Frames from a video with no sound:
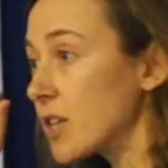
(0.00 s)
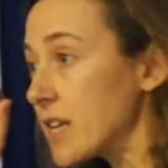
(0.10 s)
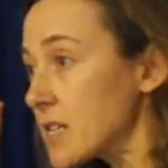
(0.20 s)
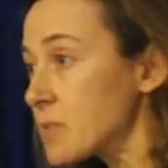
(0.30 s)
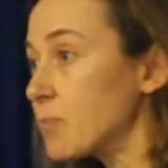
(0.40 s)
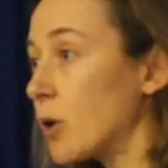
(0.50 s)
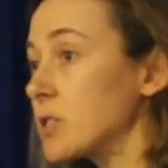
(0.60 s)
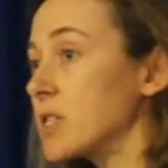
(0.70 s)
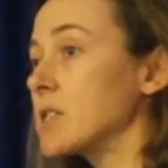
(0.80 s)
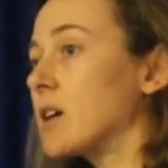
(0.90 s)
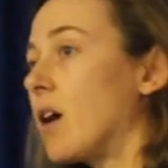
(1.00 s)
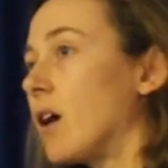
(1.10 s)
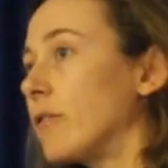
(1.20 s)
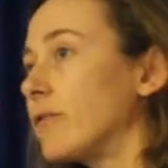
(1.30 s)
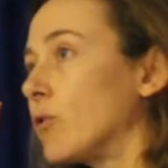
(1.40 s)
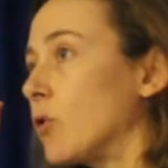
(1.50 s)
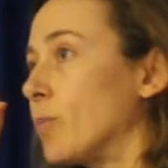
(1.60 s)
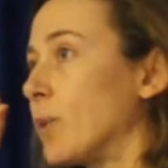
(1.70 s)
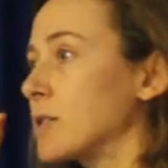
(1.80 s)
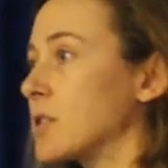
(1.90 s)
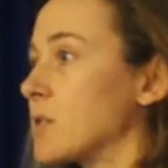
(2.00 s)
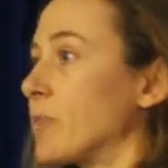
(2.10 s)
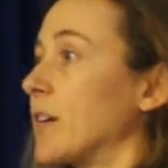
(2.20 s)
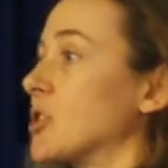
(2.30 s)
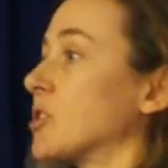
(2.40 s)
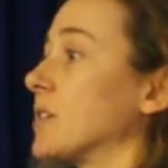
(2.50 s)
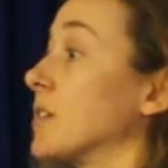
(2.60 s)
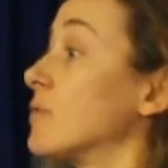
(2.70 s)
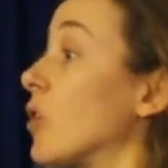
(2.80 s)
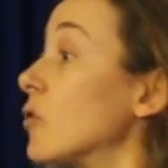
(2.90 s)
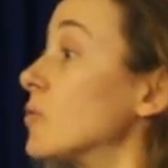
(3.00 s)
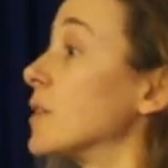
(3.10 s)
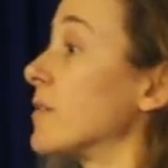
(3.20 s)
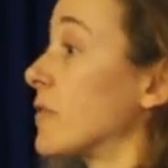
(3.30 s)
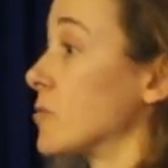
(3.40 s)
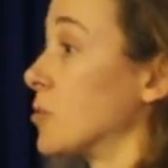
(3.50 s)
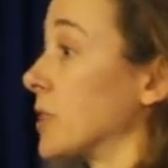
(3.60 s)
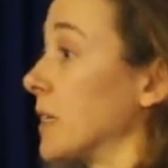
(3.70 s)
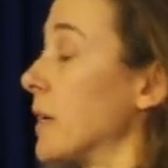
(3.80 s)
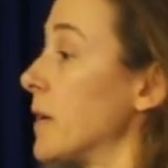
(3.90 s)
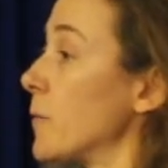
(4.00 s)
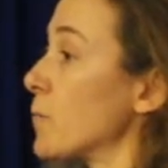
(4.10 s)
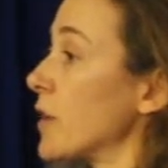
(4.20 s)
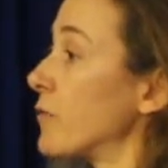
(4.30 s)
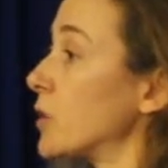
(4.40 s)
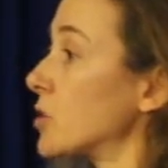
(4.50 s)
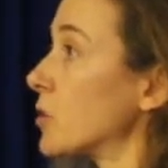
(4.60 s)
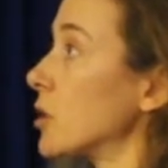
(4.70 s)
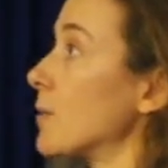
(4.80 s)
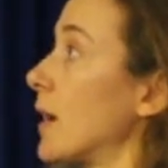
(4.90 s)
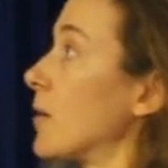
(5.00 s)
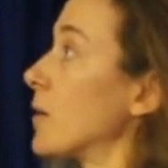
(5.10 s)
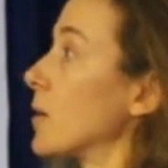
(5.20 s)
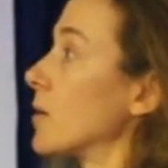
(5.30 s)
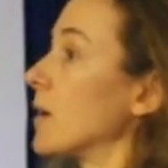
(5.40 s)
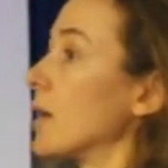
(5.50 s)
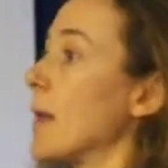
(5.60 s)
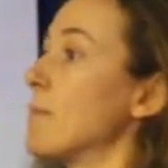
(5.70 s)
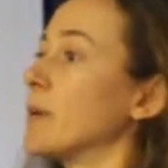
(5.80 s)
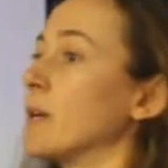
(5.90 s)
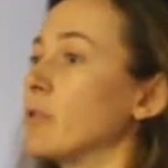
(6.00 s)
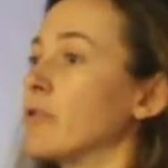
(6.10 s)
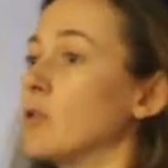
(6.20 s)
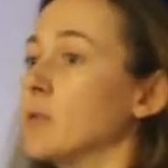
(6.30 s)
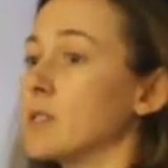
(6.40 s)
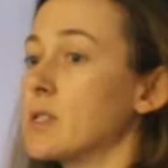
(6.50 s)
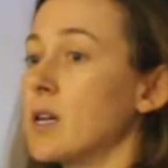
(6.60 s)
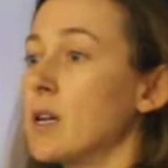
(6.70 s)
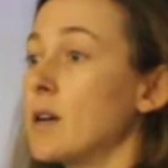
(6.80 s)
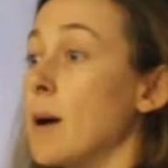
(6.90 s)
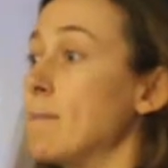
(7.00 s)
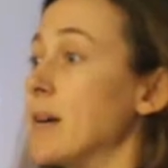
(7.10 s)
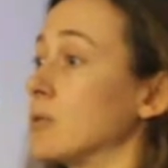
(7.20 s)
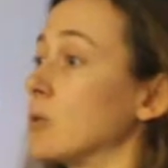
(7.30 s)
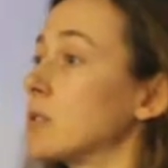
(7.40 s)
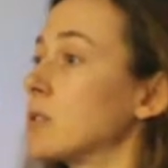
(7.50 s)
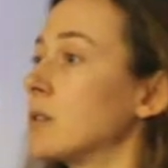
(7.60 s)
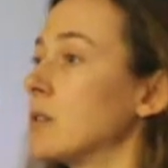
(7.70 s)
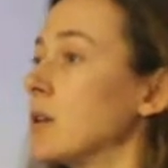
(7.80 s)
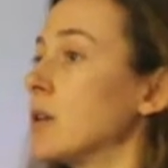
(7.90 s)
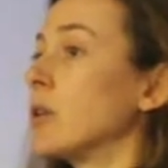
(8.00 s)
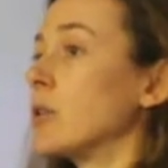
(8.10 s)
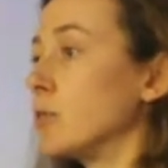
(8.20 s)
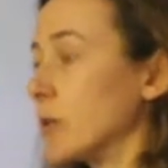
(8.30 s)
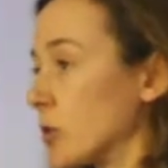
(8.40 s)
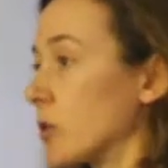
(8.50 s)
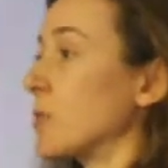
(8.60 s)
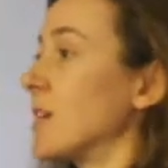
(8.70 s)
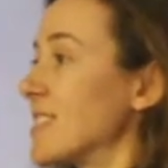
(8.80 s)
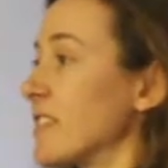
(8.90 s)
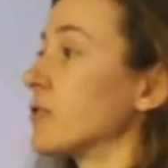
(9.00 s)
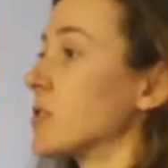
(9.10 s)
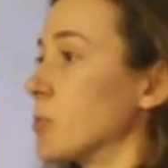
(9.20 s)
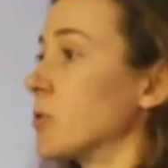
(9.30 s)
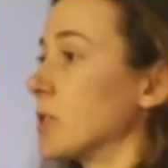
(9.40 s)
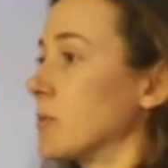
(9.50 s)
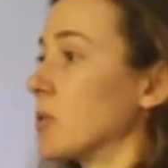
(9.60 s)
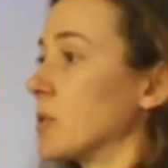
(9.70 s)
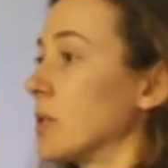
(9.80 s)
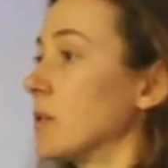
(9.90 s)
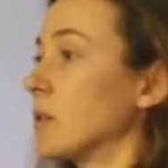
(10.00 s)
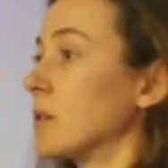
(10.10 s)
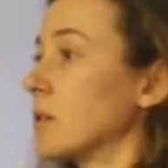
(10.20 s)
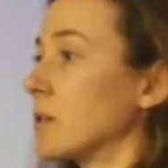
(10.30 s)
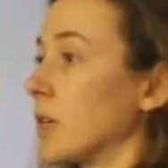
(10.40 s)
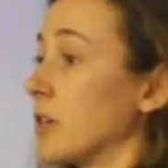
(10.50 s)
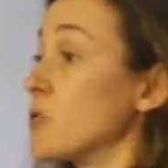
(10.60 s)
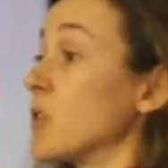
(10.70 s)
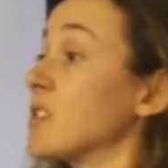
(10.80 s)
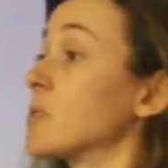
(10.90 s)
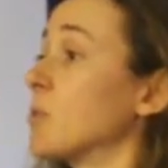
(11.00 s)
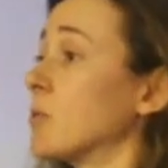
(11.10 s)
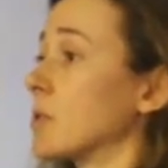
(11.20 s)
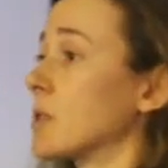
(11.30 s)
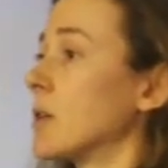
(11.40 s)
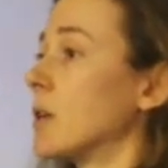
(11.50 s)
these bodies are for participation and involvement of everybody. If we're talking about Olympic performance and medals, you'd be talking about a different sporting body, okay, UK sport.